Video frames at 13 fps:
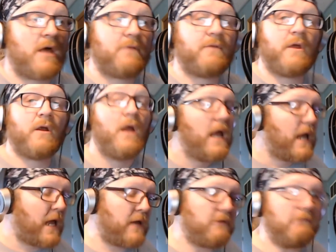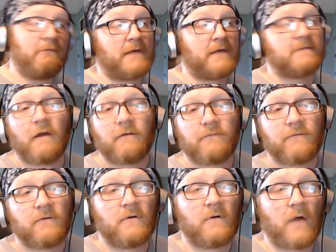out there and do that stuff.
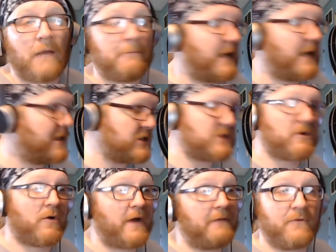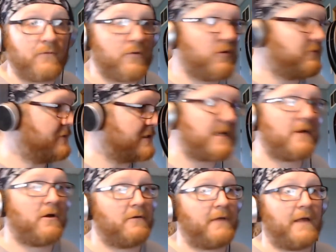I mean, I just don't have the room to
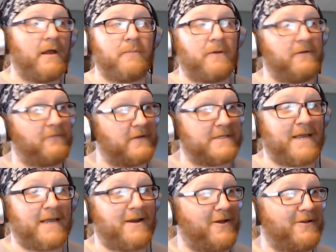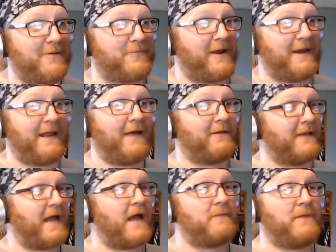set all that up. And if I set it all up right now,
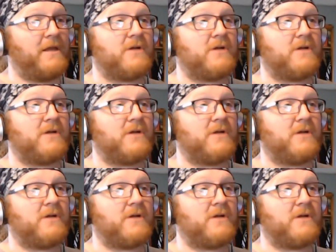like, I'd be